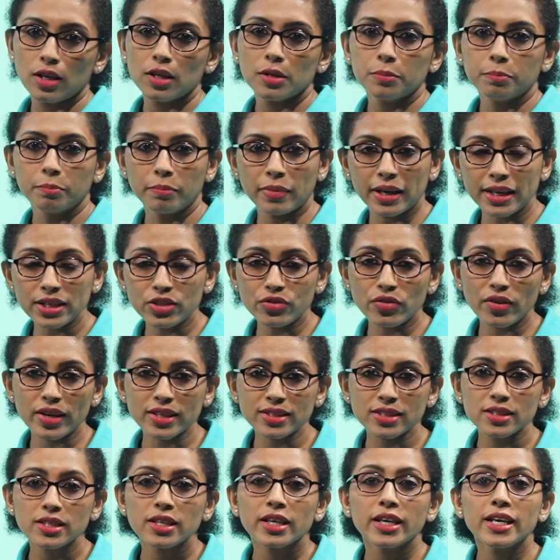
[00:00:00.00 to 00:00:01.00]

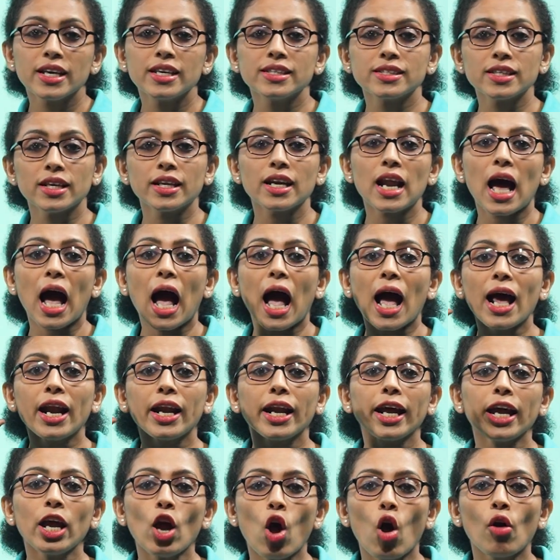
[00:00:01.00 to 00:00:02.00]
Matrix is an
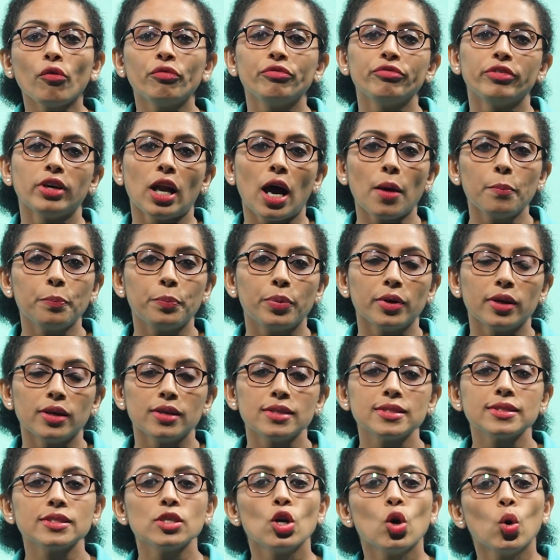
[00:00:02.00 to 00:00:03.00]
array of
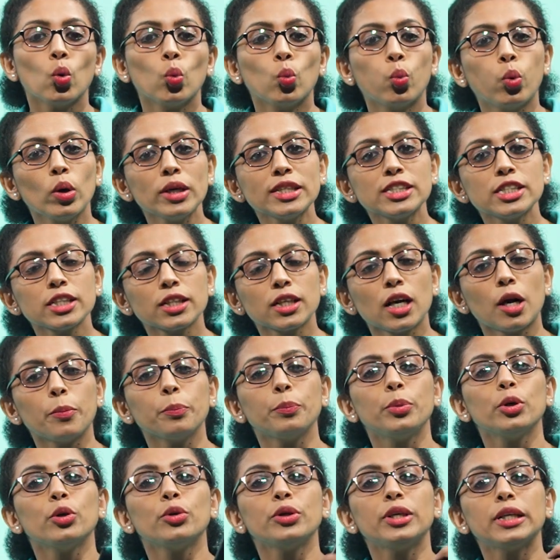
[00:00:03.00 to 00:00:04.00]
numbers which a
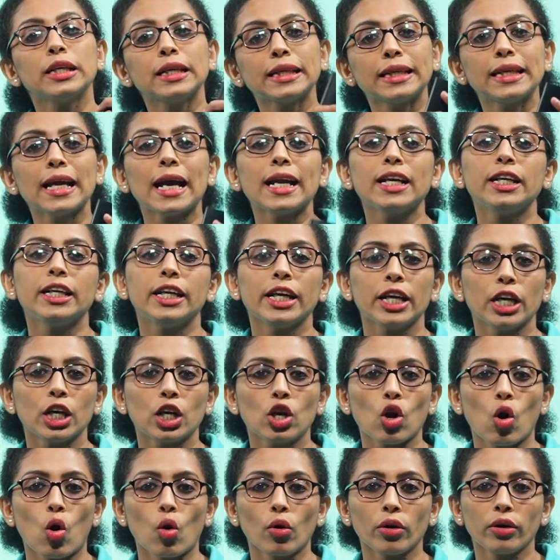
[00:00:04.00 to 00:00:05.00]
computer can
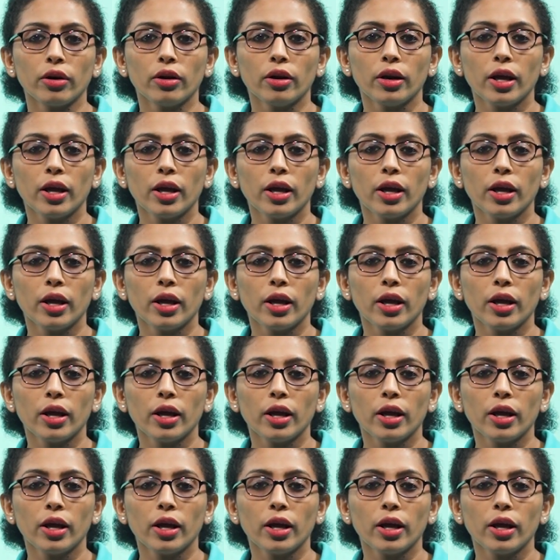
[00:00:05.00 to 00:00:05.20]
decode.